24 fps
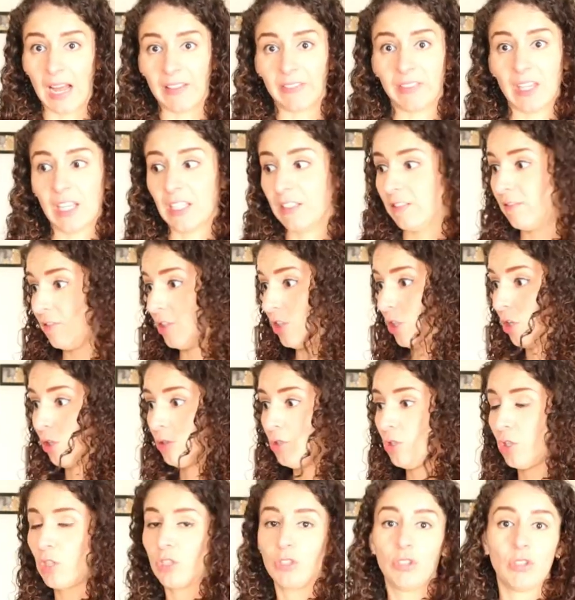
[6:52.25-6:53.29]
and then you know
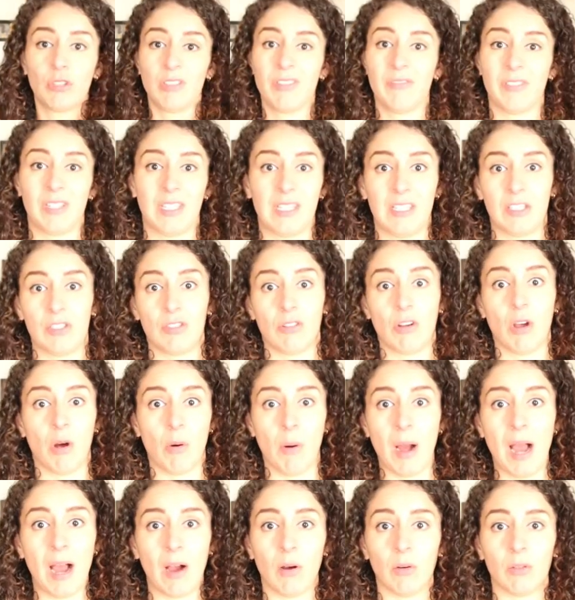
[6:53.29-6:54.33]
you don't even need to
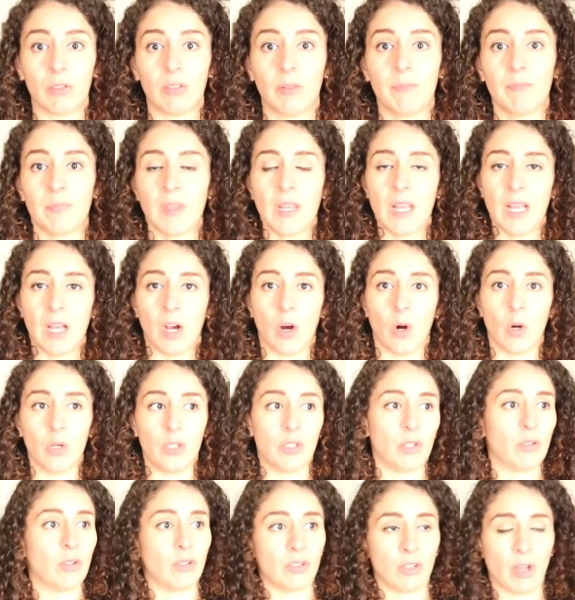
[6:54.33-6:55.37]
go out or
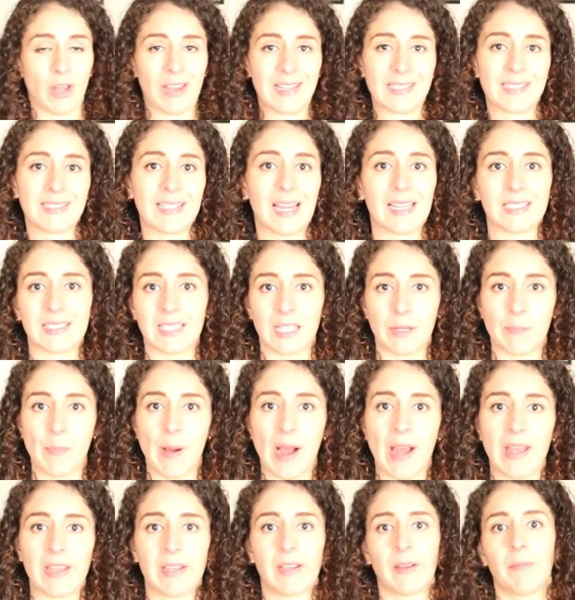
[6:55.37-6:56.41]
you can get a static
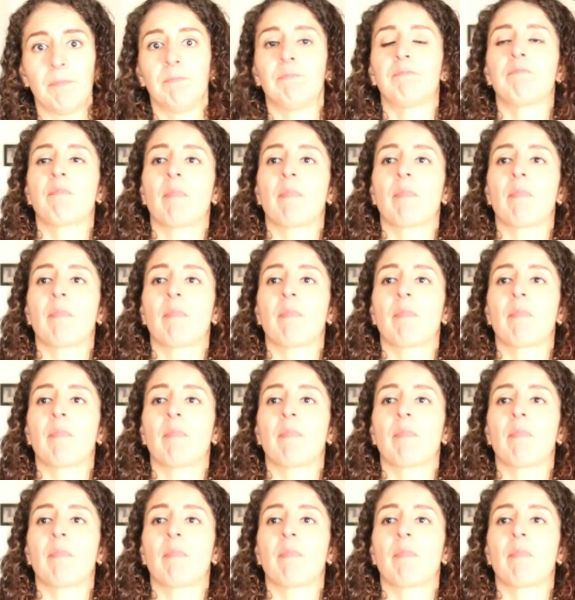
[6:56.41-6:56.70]
bike